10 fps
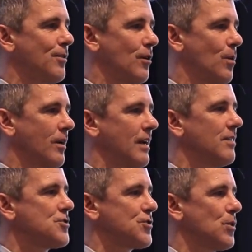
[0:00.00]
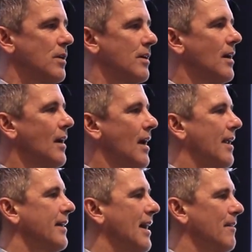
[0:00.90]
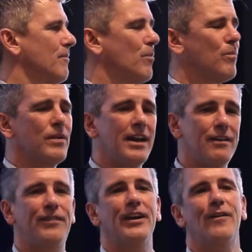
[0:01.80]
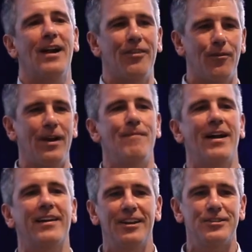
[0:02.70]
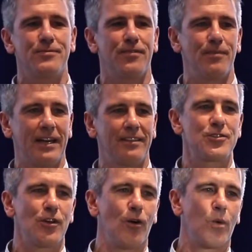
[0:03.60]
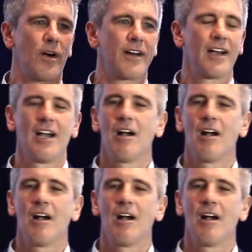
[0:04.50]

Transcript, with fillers: through, that'll work in the store. And again, we need to figure out the right mechanisms for making this all work.